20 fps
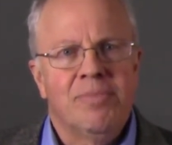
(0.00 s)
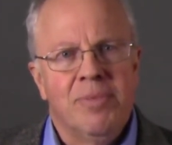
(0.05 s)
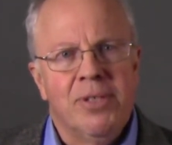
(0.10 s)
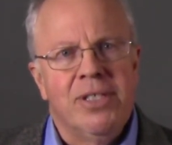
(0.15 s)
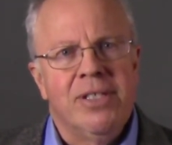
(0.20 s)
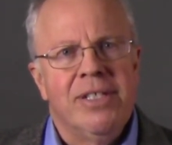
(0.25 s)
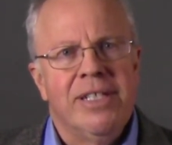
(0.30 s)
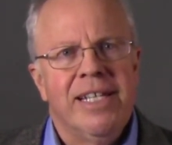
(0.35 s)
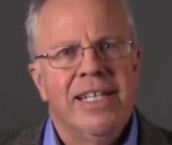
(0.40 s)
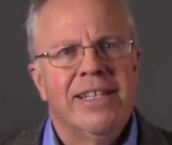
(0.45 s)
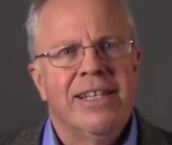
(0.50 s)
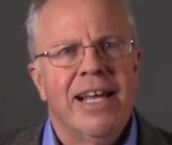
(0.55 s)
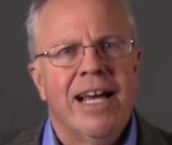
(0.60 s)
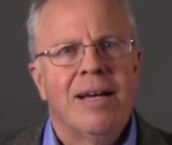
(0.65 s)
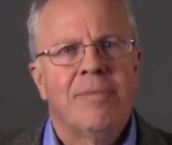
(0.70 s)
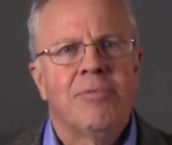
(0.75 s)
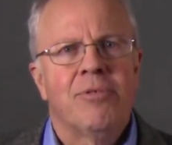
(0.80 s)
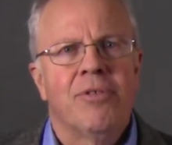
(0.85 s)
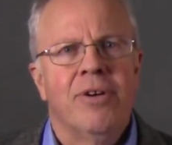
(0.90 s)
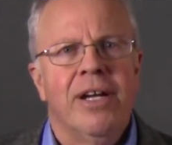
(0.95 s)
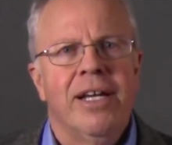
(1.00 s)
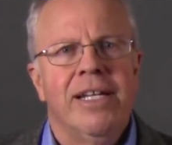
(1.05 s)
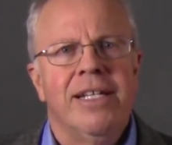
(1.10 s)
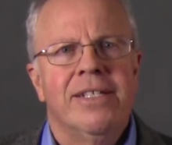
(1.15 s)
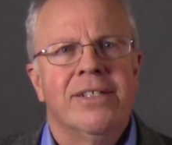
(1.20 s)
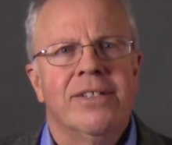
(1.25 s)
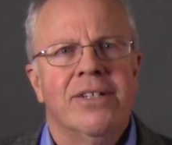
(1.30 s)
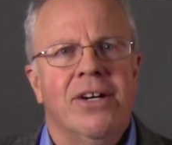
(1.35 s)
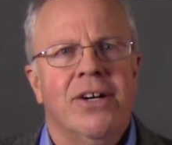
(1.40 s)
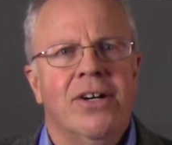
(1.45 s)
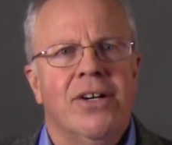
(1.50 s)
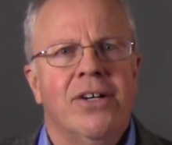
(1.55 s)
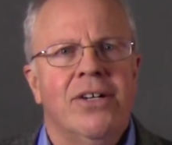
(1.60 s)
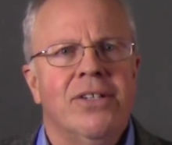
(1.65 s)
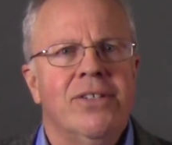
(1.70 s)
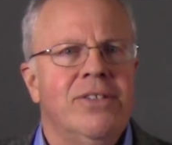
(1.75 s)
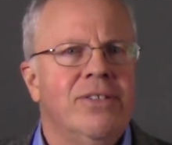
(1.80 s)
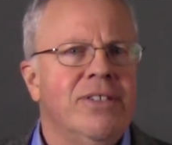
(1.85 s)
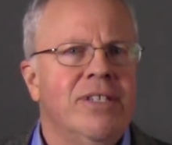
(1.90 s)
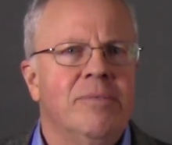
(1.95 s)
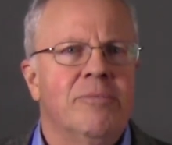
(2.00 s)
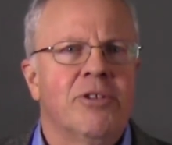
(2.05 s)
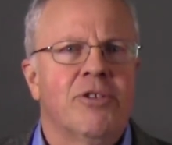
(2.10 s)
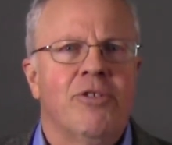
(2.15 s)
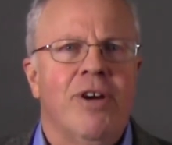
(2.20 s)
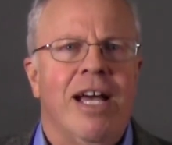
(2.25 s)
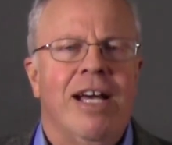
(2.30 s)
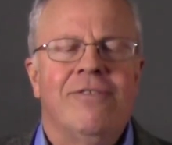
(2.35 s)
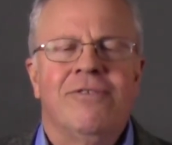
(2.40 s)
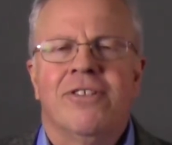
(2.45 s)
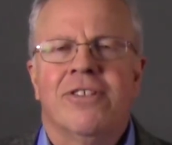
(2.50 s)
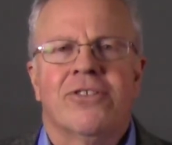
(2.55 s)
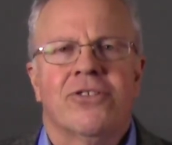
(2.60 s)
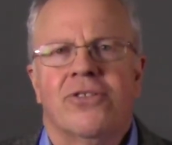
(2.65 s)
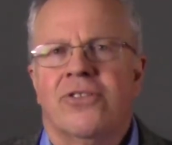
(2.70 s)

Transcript: but elaborate on demographics